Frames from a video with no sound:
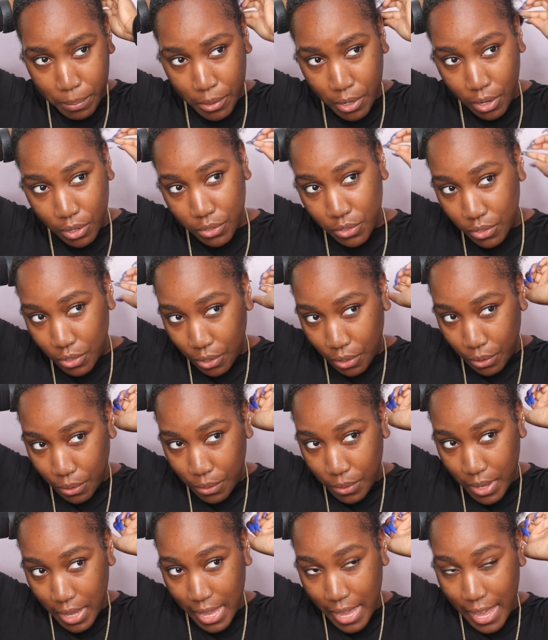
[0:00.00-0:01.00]
But
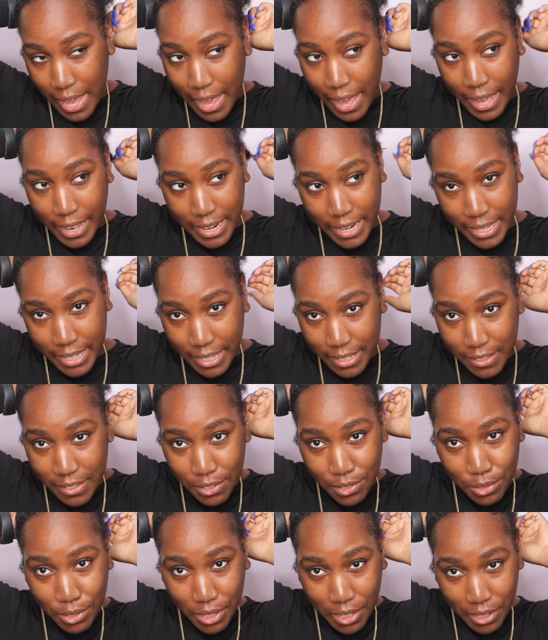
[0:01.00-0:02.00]
also, I didn't get to
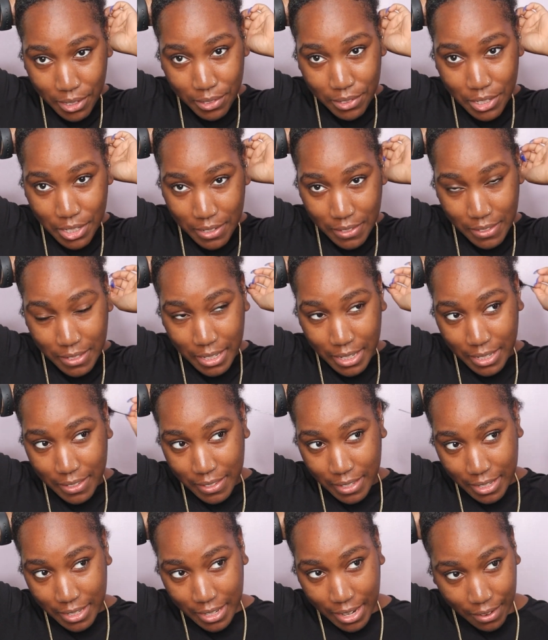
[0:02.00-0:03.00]
do the curls yesterday because
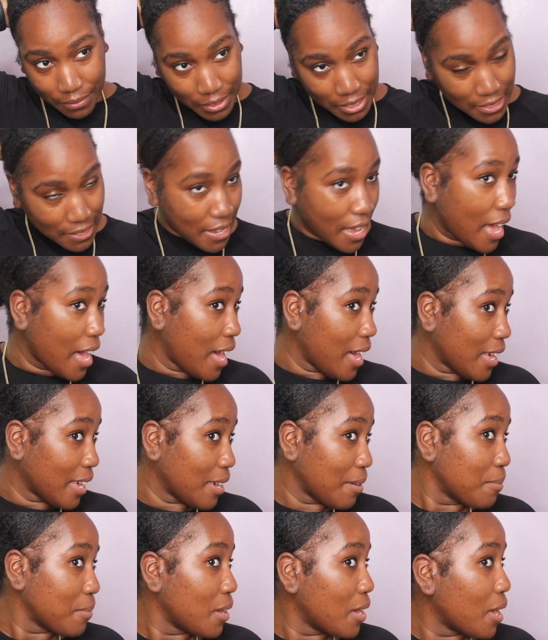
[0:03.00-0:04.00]
I didn't have the
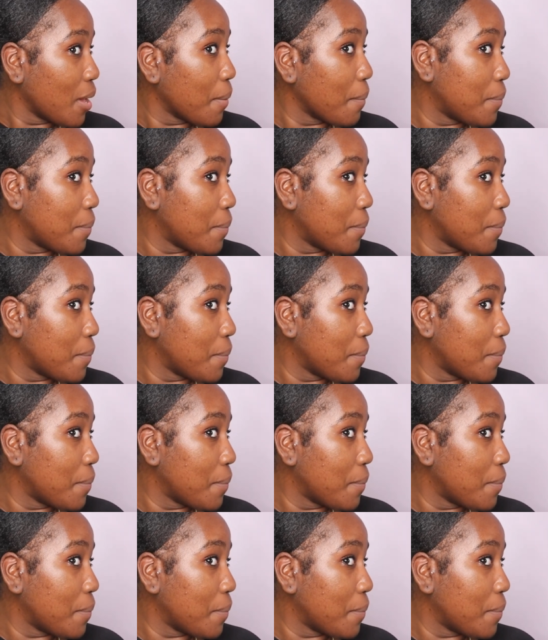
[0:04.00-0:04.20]
time.